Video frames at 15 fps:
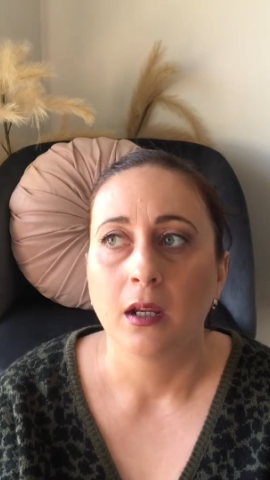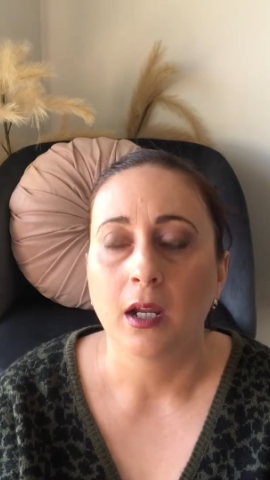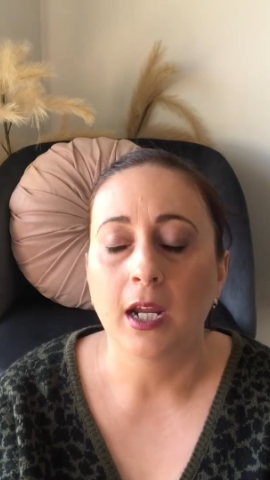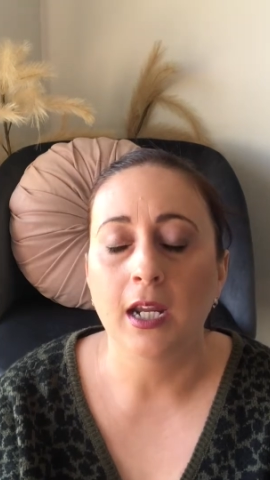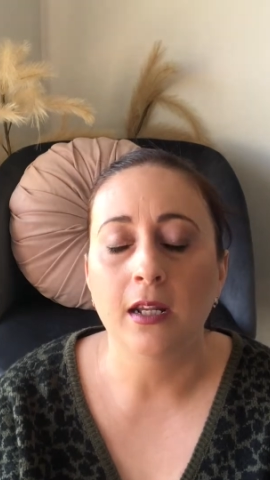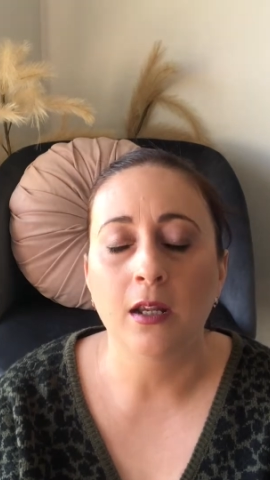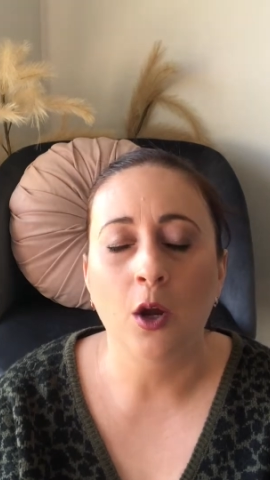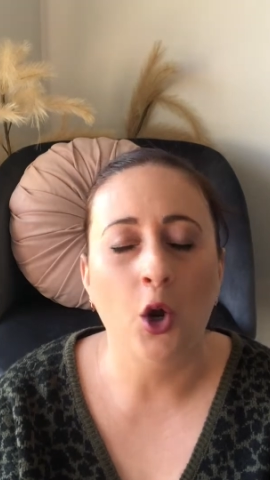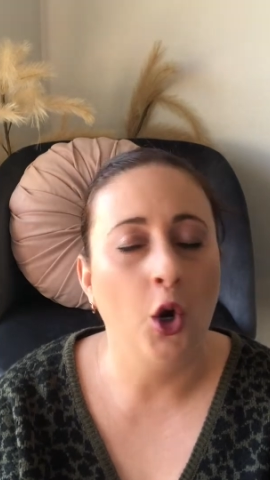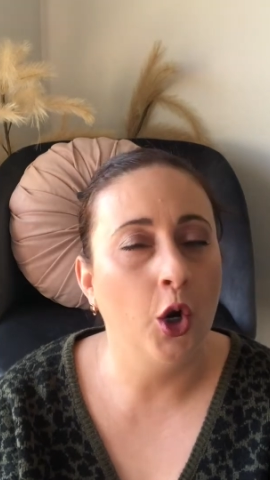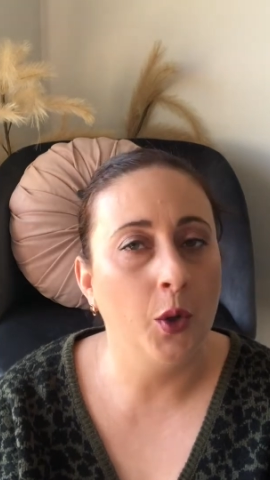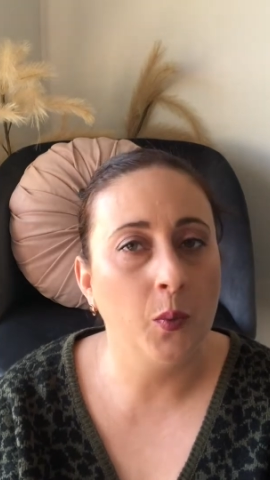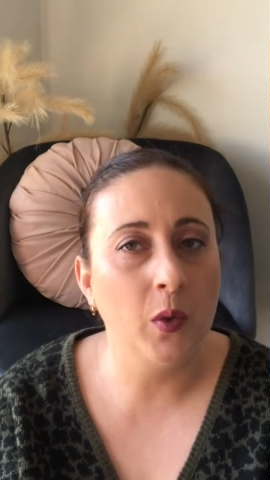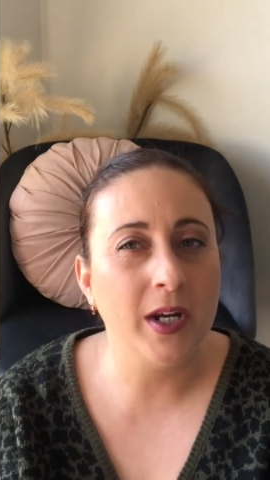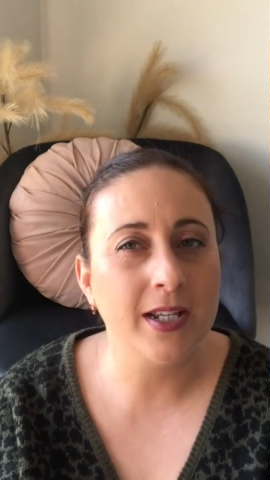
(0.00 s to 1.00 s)
In the
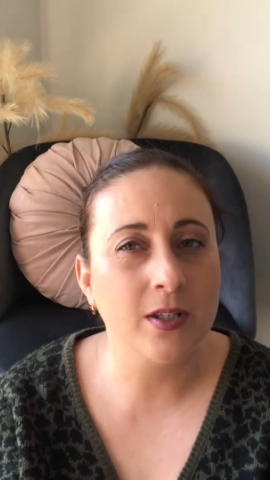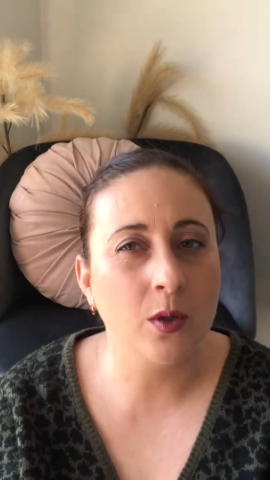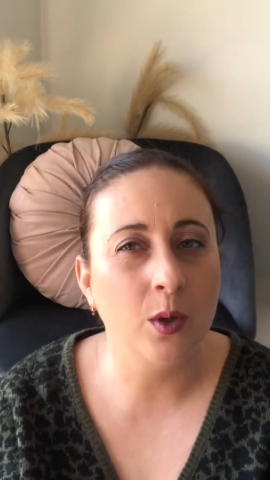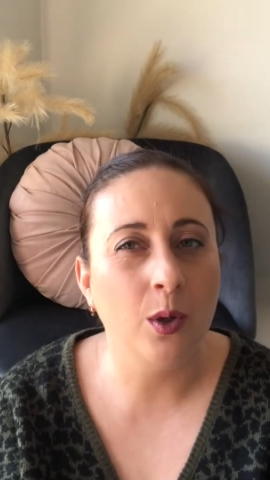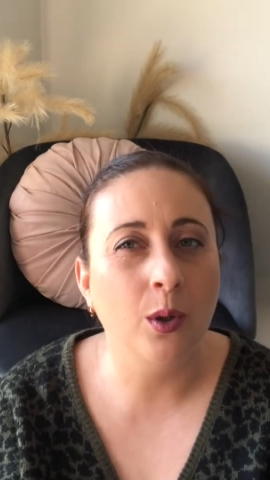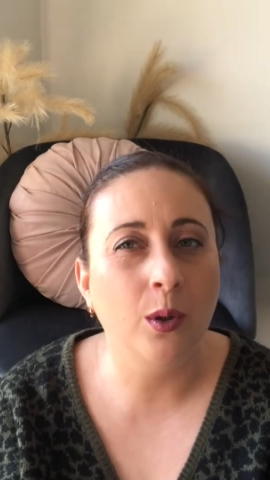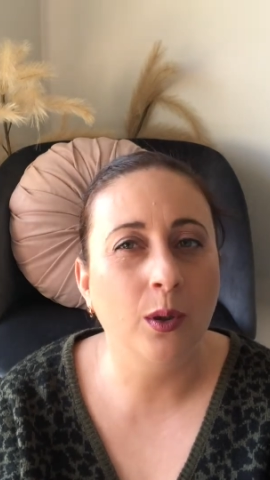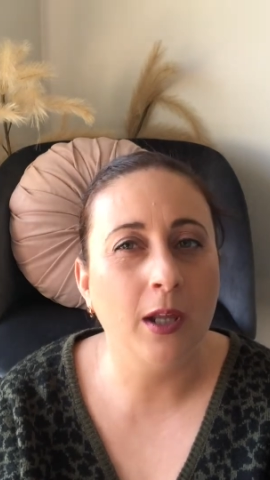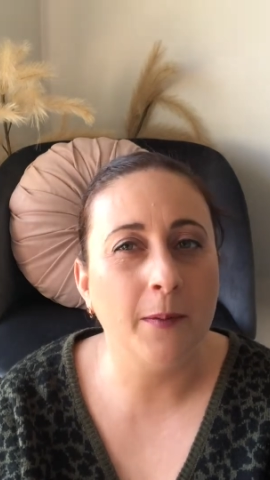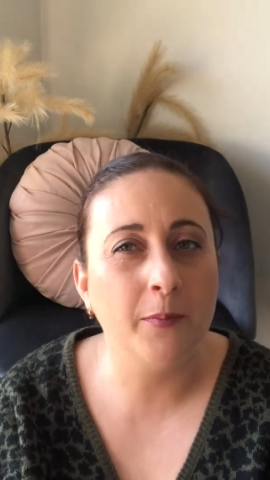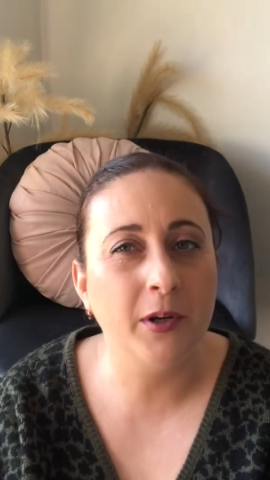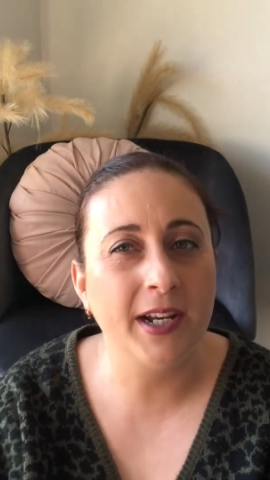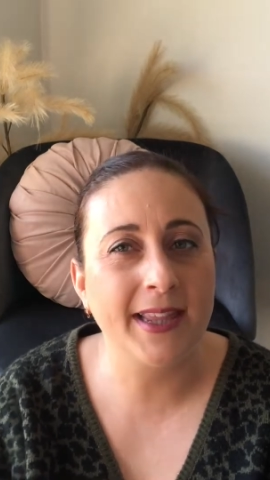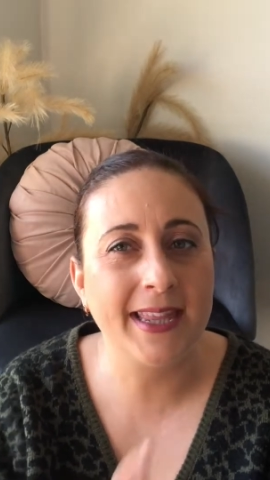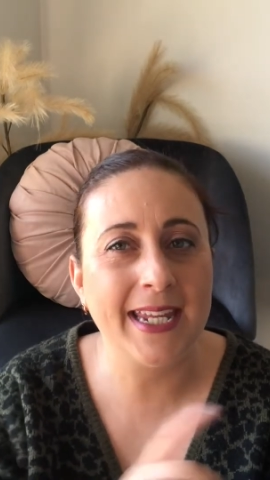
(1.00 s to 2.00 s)
homewares haul, I
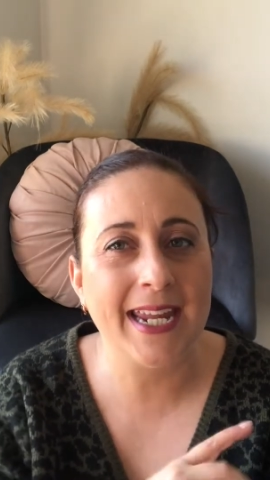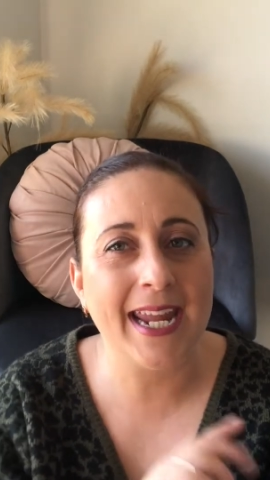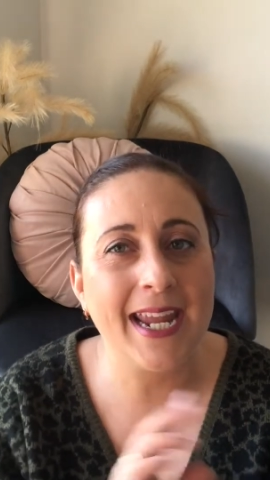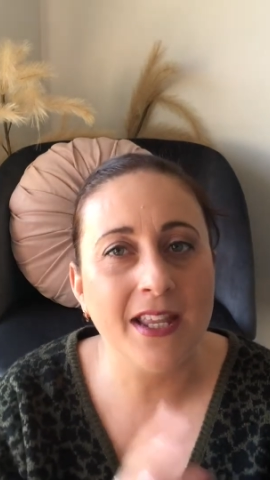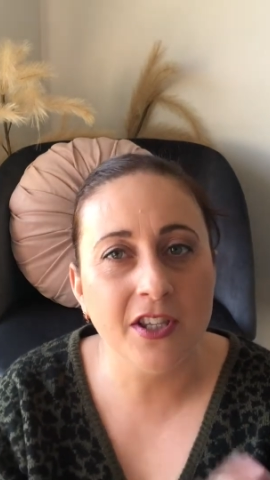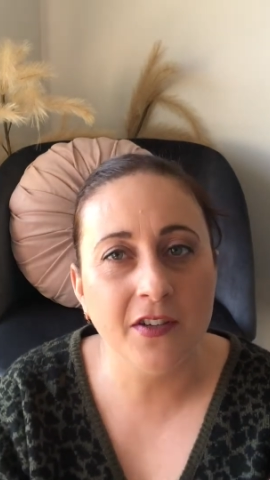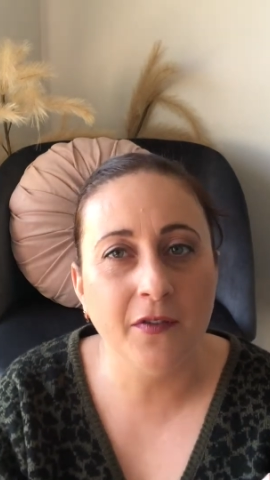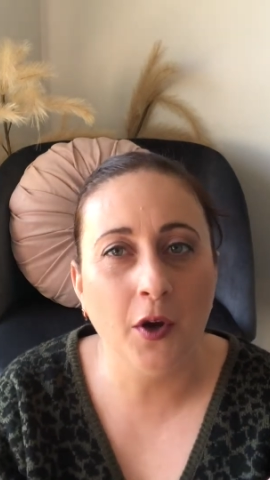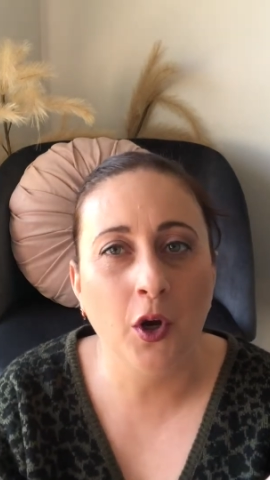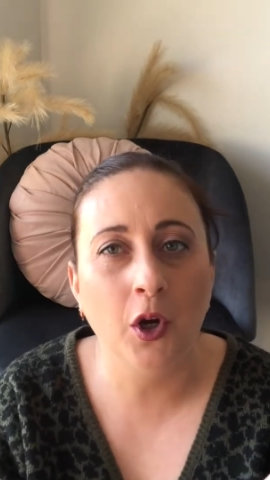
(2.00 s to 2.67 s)
put it at the end of a